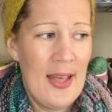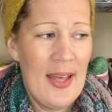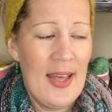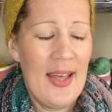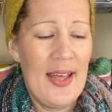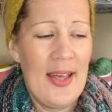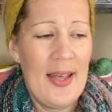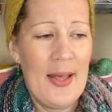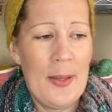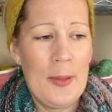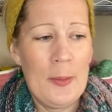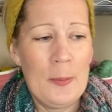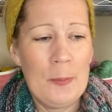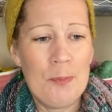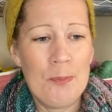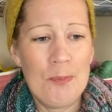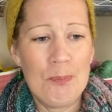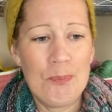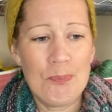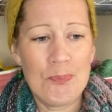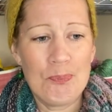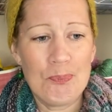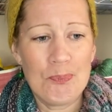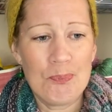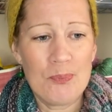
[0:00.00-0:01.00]

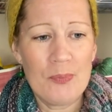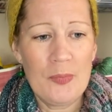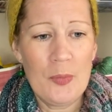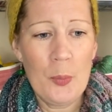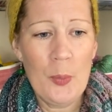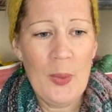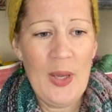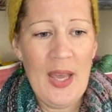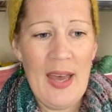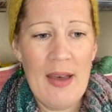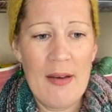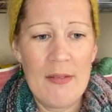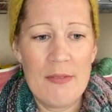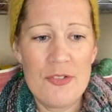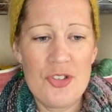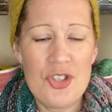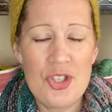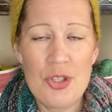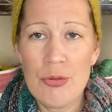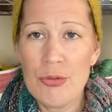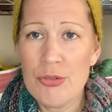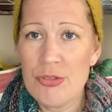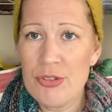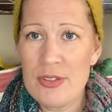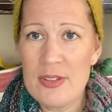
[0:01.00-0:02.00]
Um, we have
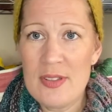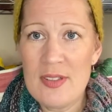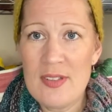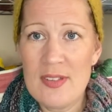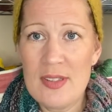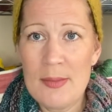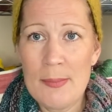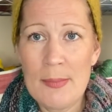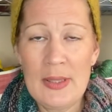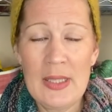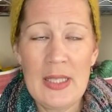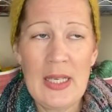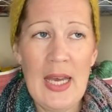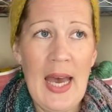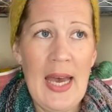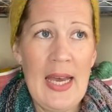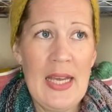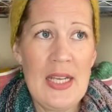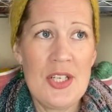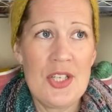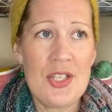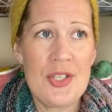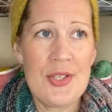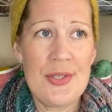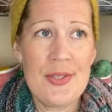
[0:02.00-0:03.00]
children similar
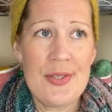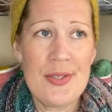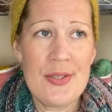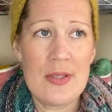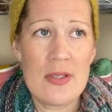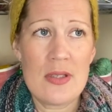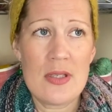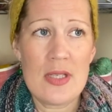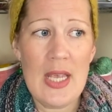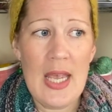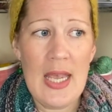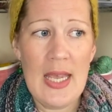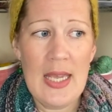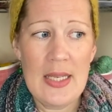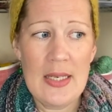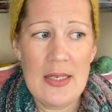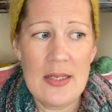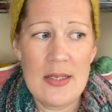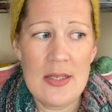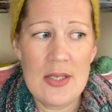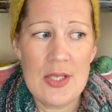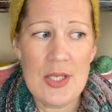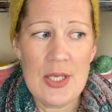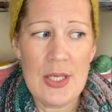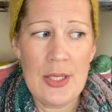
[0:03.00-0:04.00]
ages
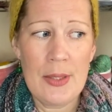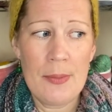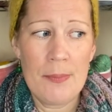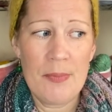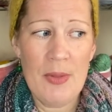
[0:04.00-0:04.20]
and um,